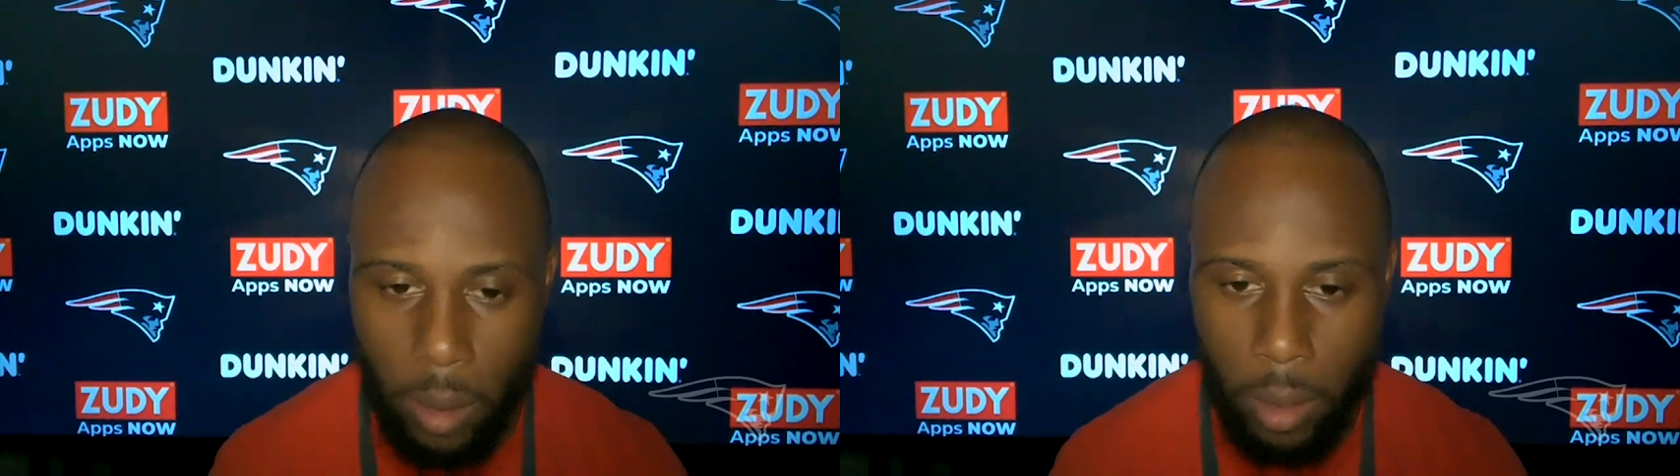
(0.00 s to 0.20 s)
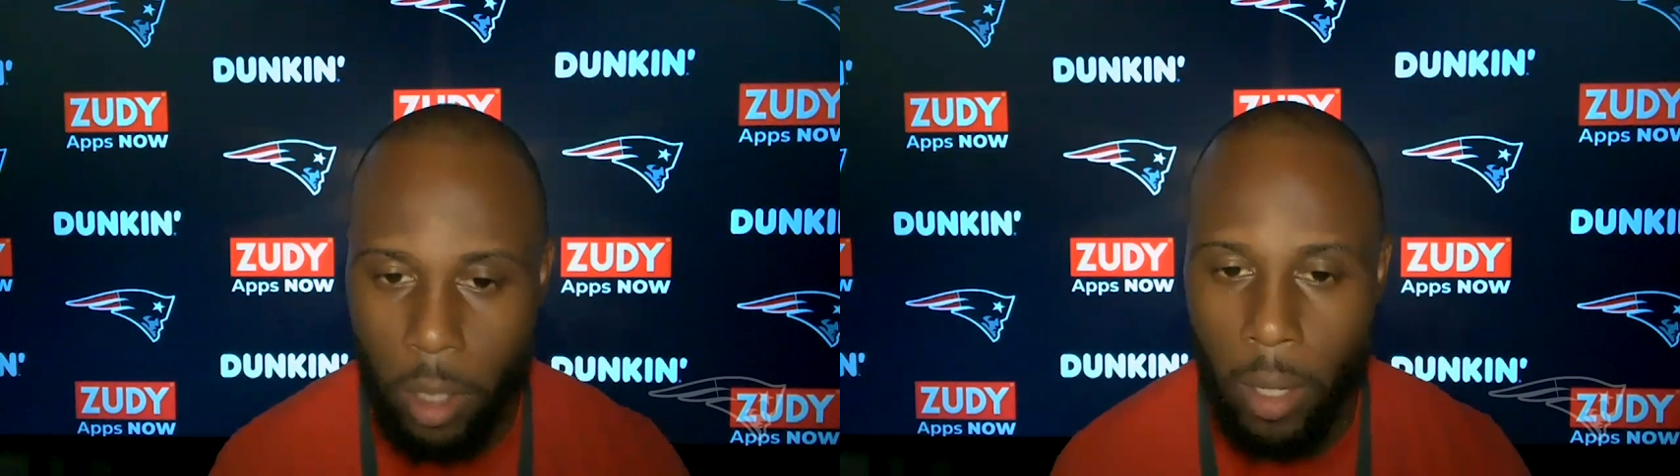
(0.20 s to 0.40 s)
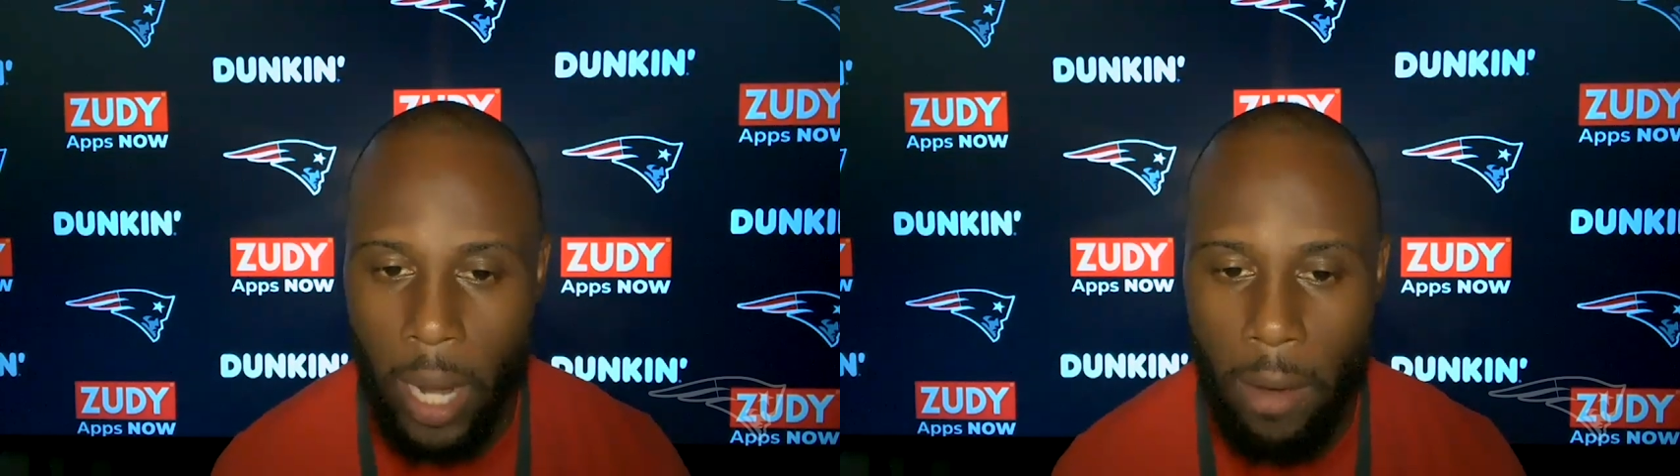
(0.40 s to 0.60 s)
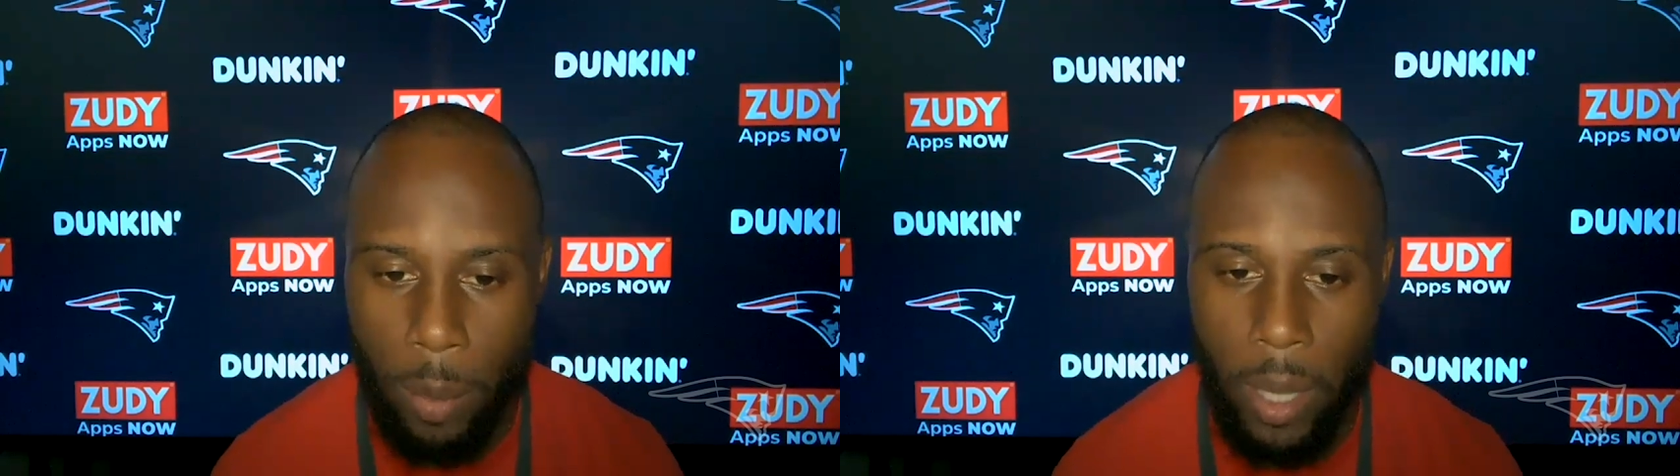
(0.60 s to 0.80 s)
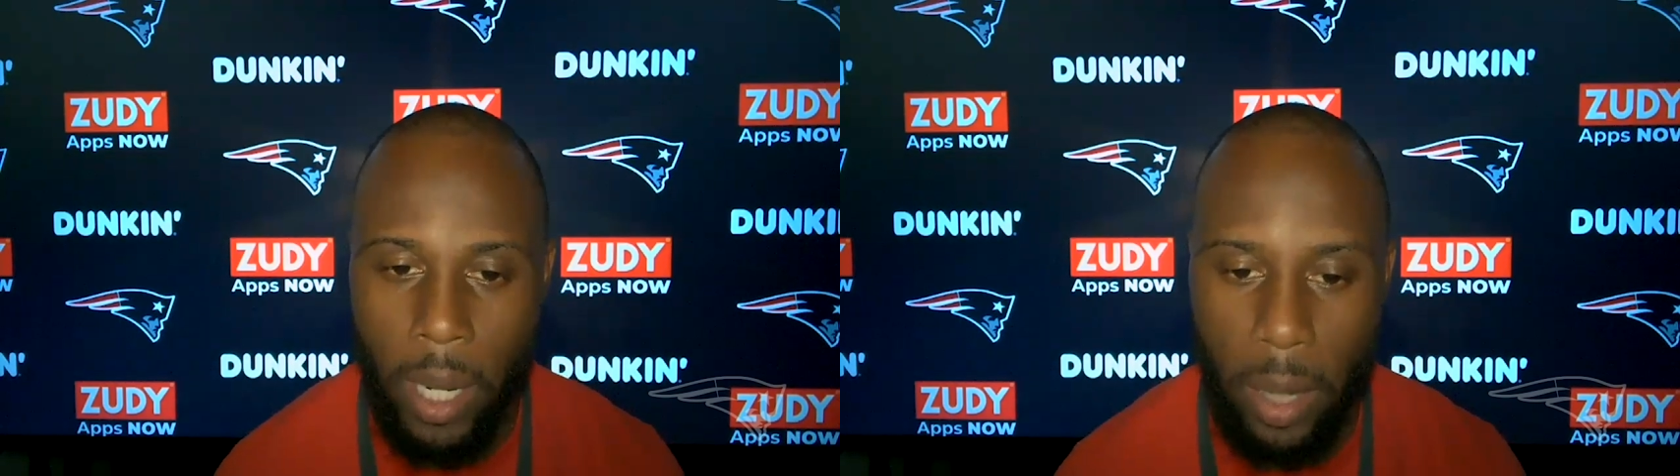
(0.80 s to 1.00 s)
you know, God
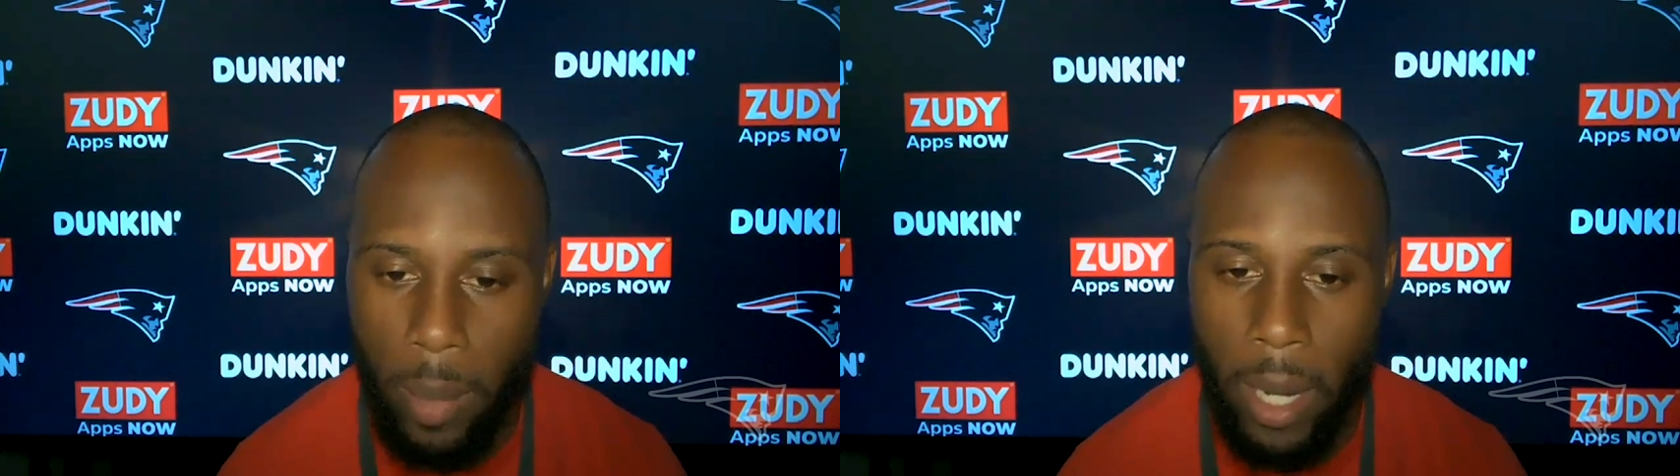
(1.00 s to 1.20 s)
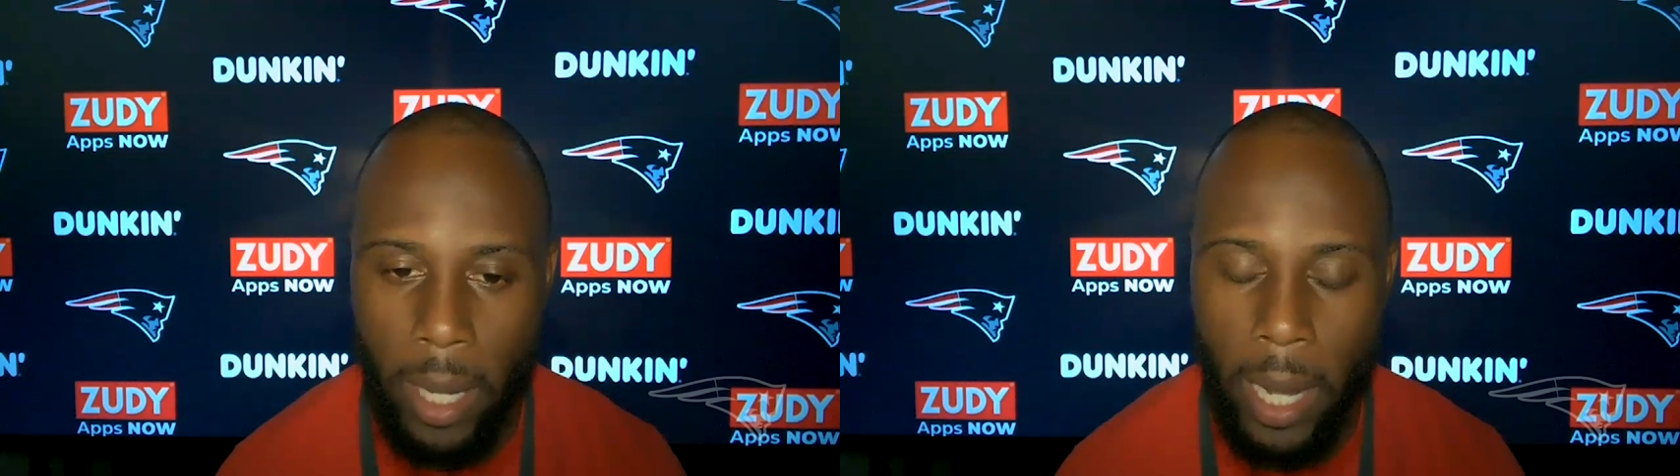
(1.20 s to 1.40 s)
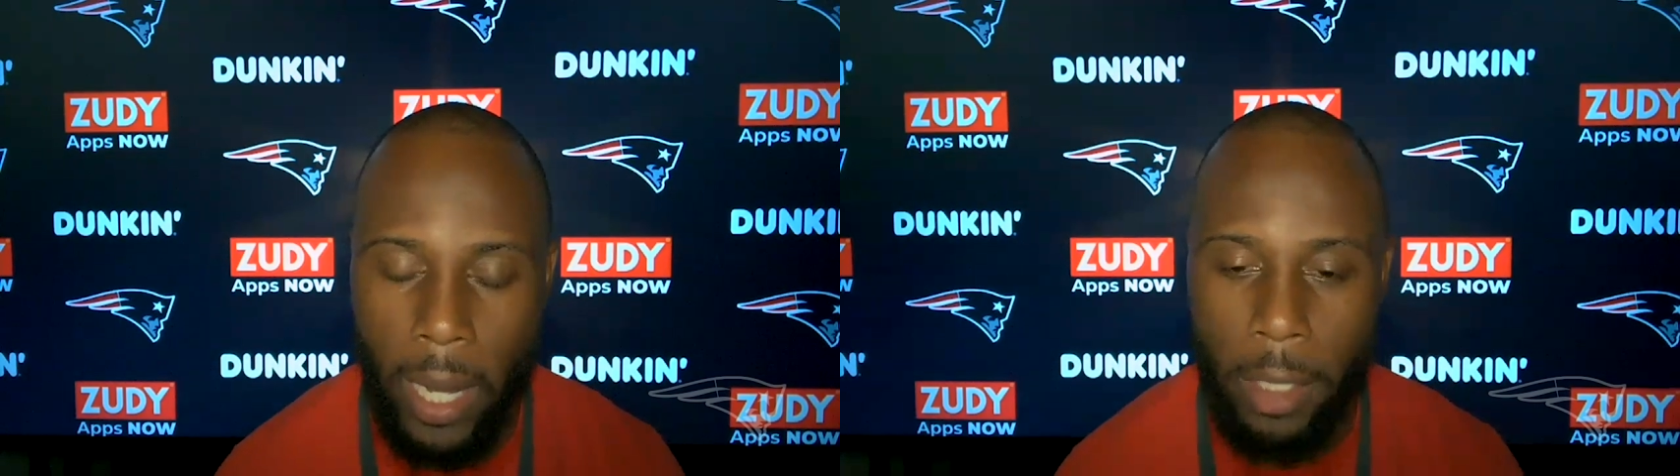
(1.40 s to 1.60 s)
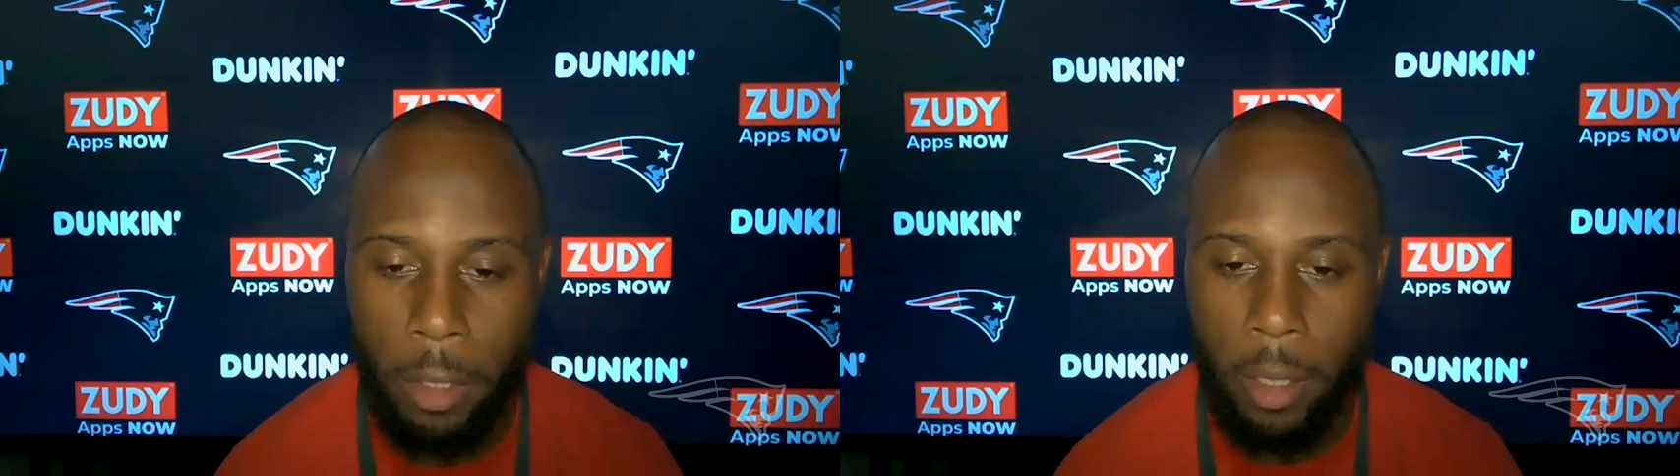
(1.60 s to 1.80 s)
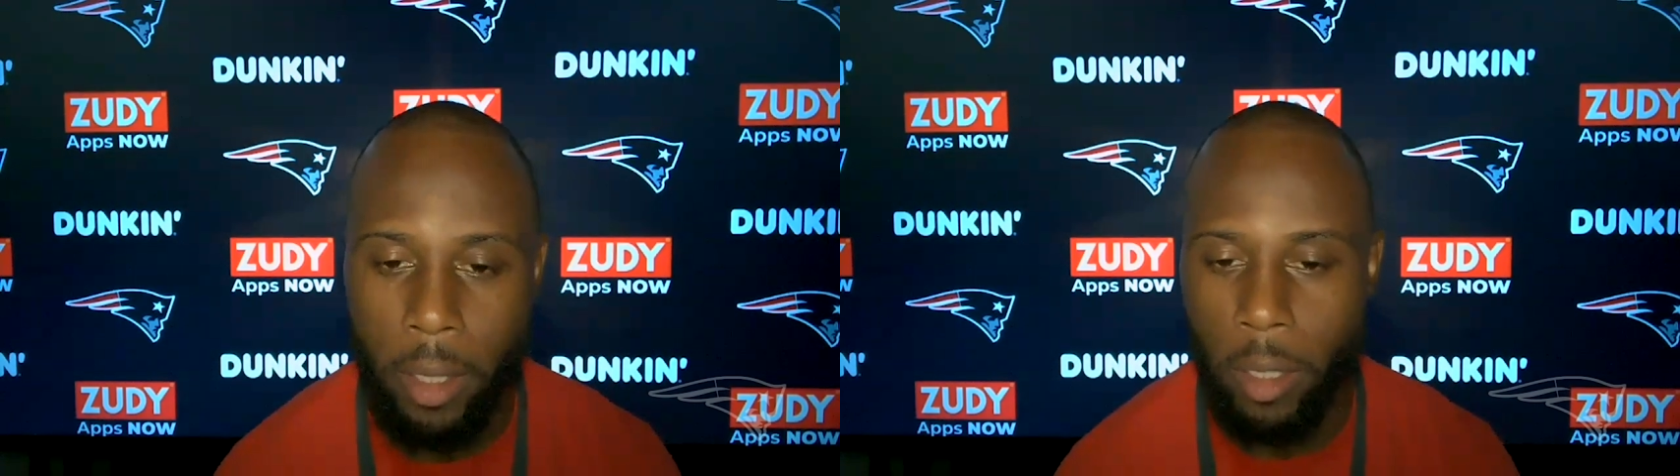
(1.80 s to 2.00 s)
forbid anybody got
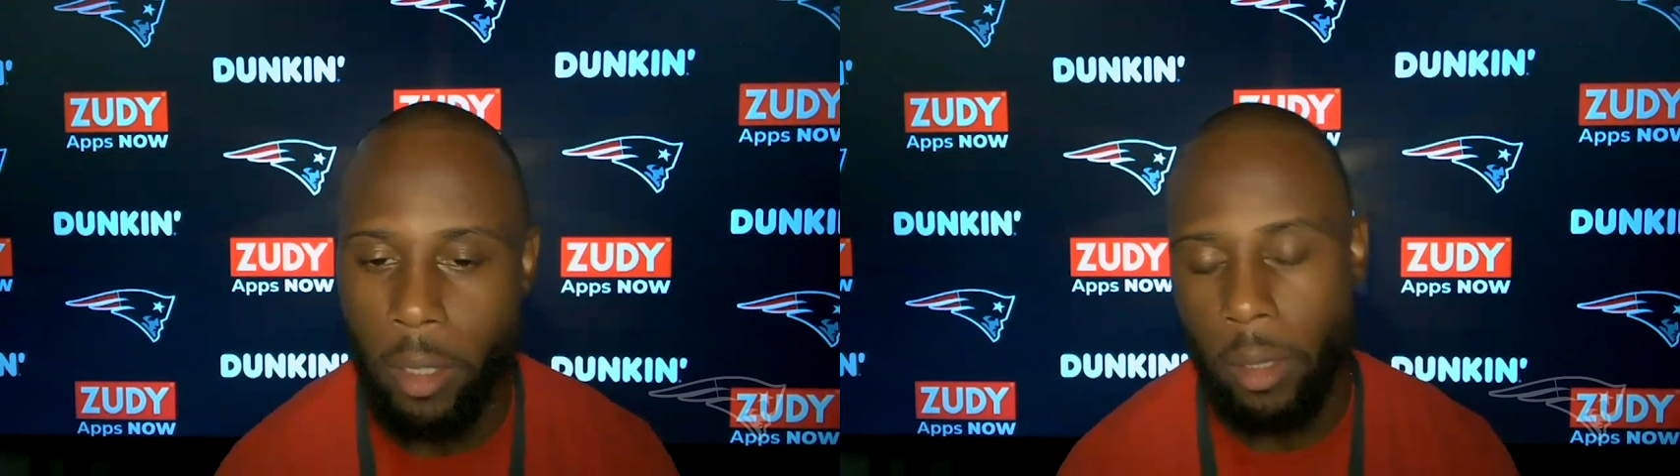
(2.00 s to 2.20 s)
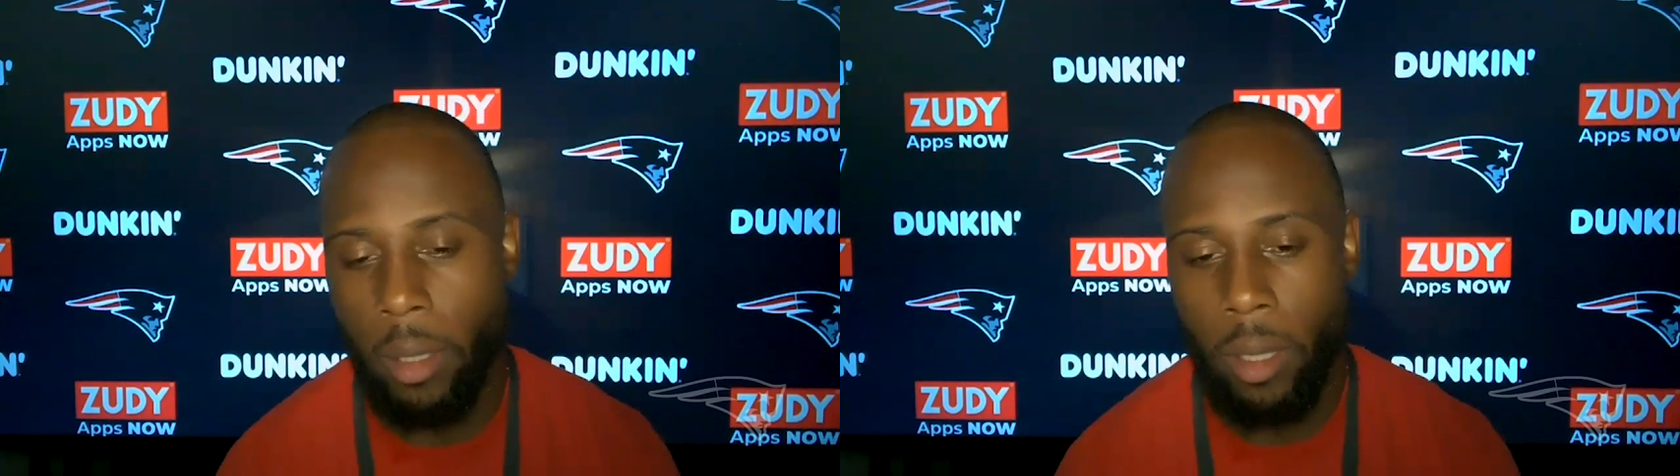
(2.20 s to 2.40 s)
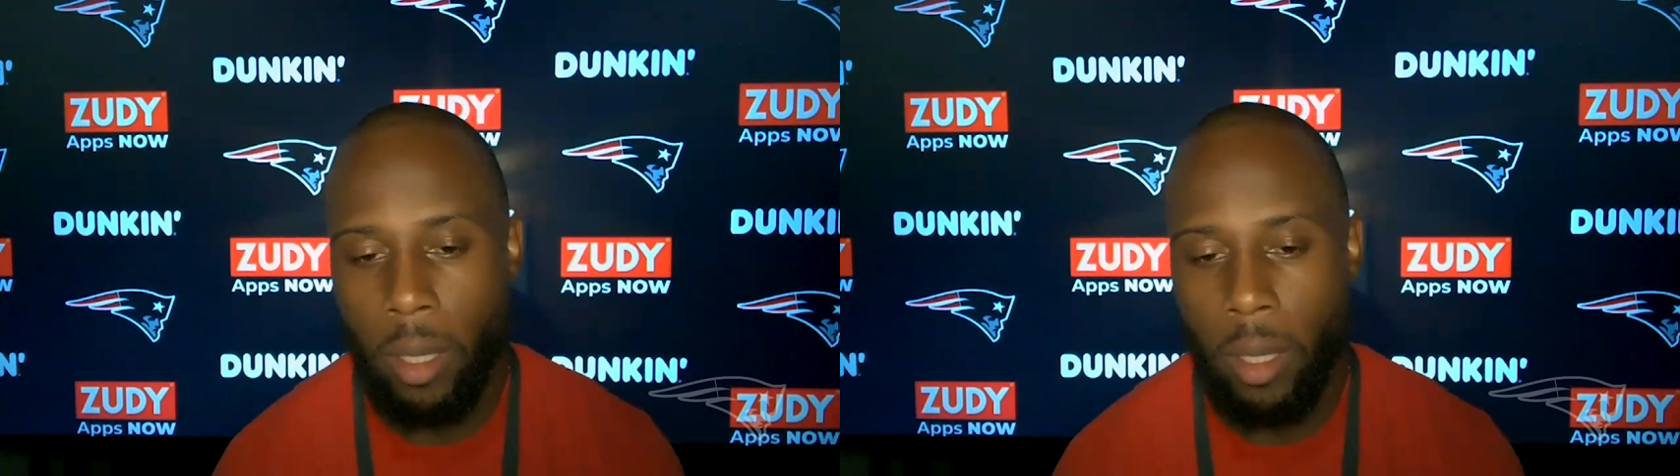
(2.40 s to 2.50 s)
injured, and there's